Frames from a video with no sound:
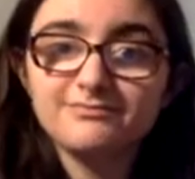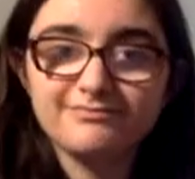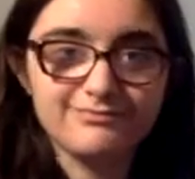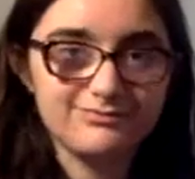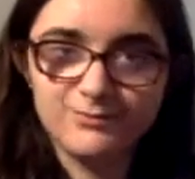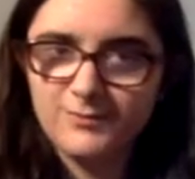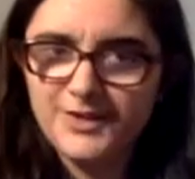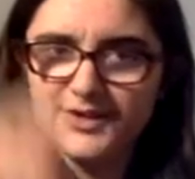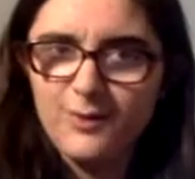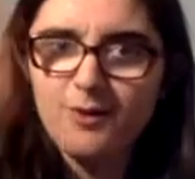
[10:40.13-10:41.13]
you know what,
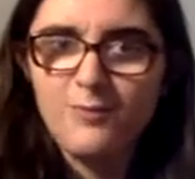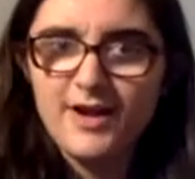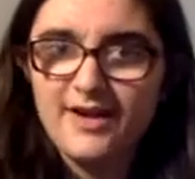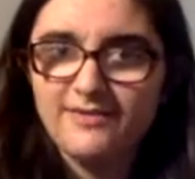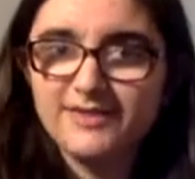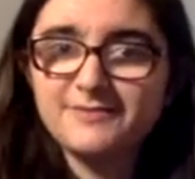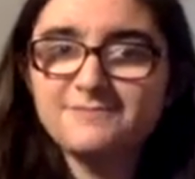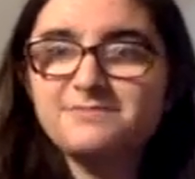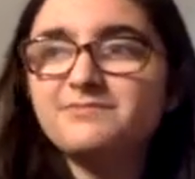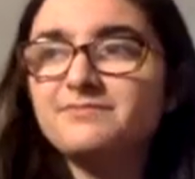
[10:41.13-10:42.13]
whatever.
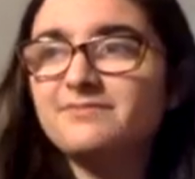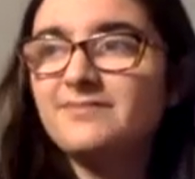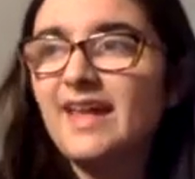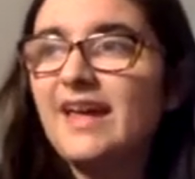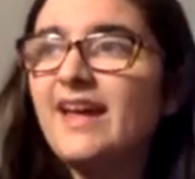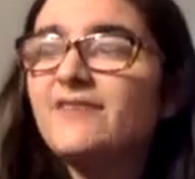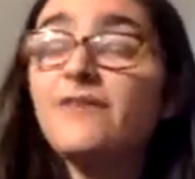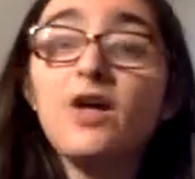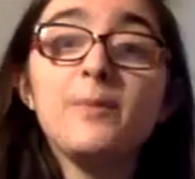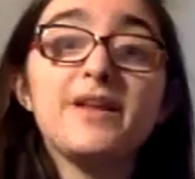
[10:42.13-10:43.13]
And follow my
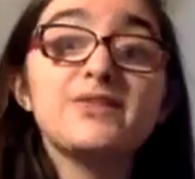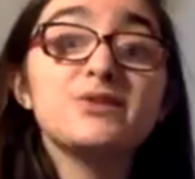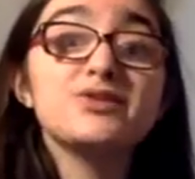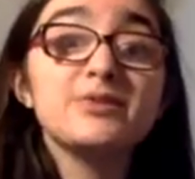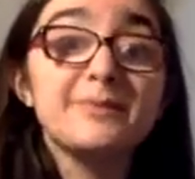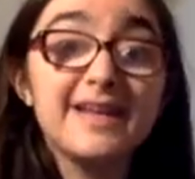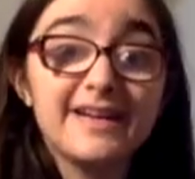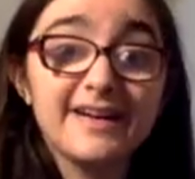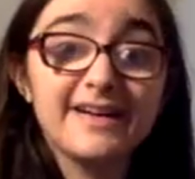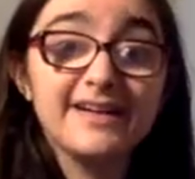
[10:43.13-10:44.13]
social media.
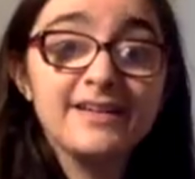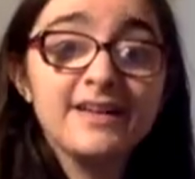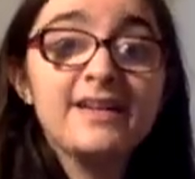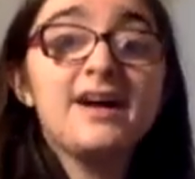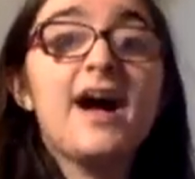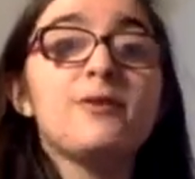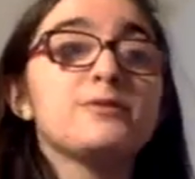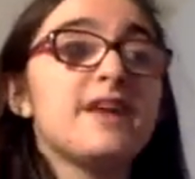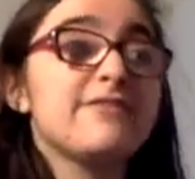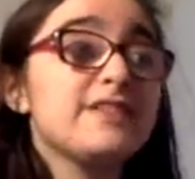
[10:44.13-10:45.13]
I will definitely be
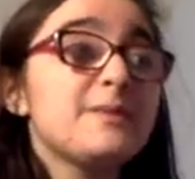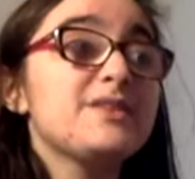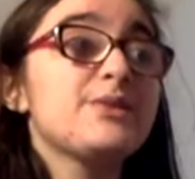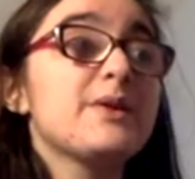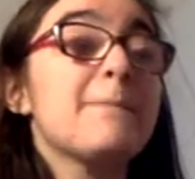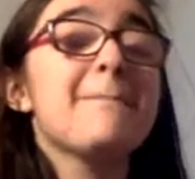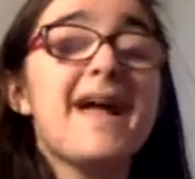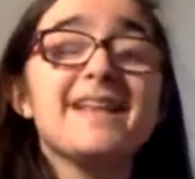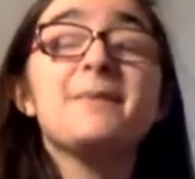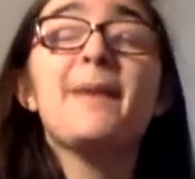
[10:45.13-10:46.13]
doing many, many,
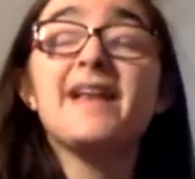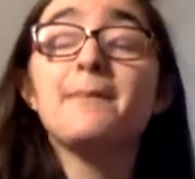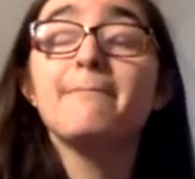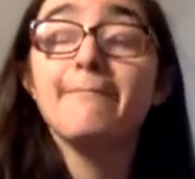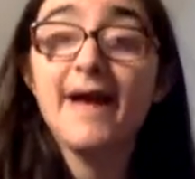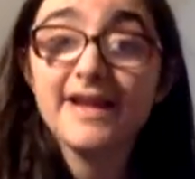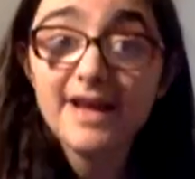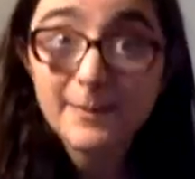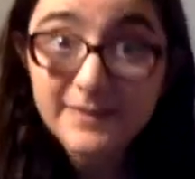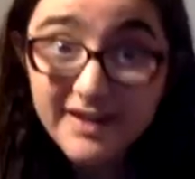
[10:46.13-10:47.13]
many updates
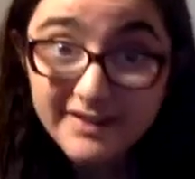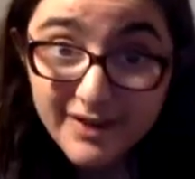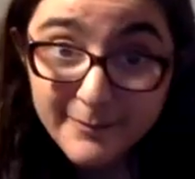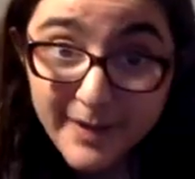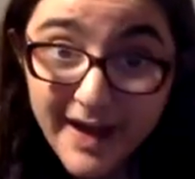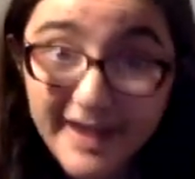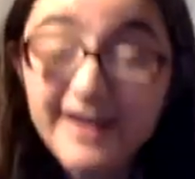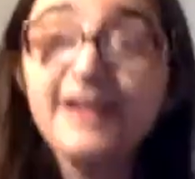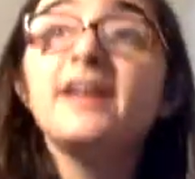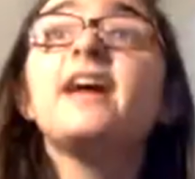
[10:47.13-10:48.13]
on my
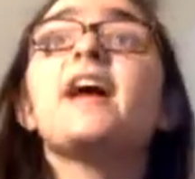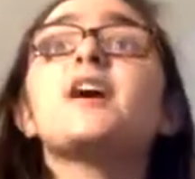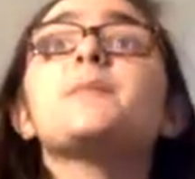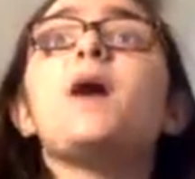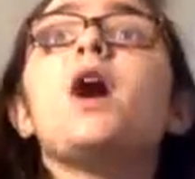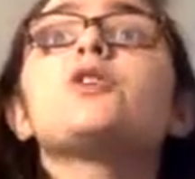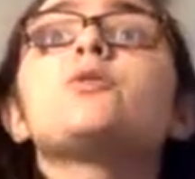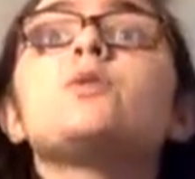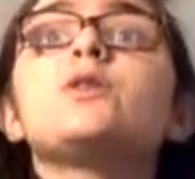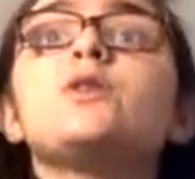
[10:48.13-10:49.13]
Harry Potter World
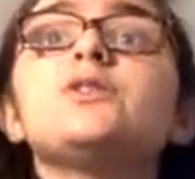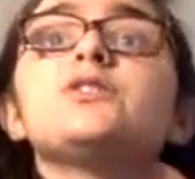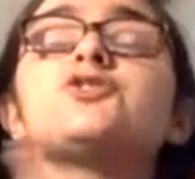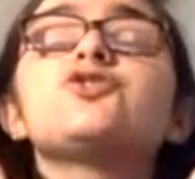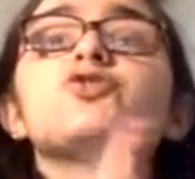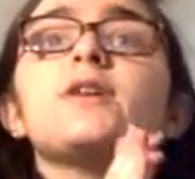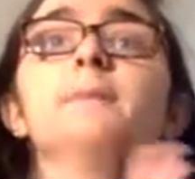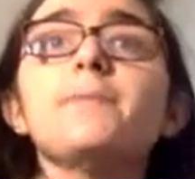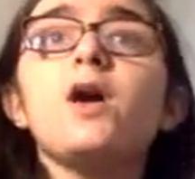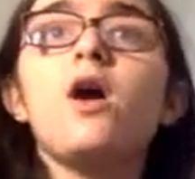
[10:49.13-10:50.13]
trip on